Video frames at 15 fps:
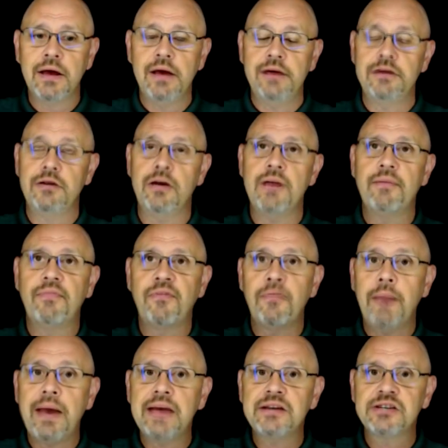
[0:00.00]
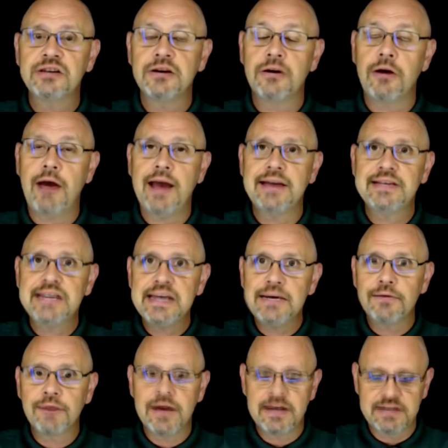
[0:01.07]
Your information or IT
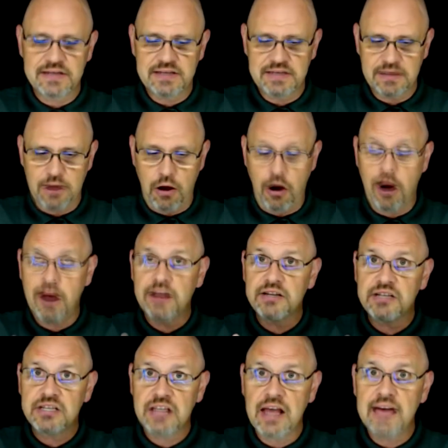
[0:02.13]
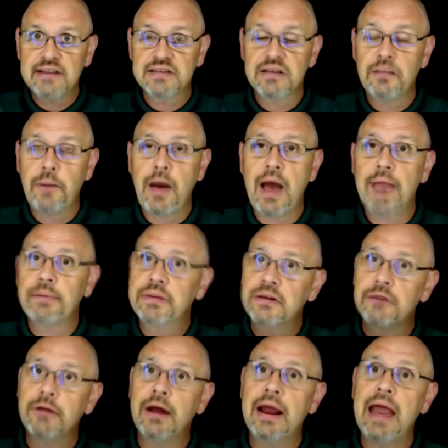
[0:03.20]
risks are a slice of the pie, but they're
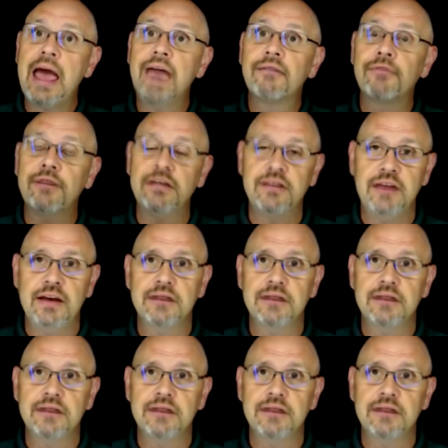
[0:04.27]
not everything.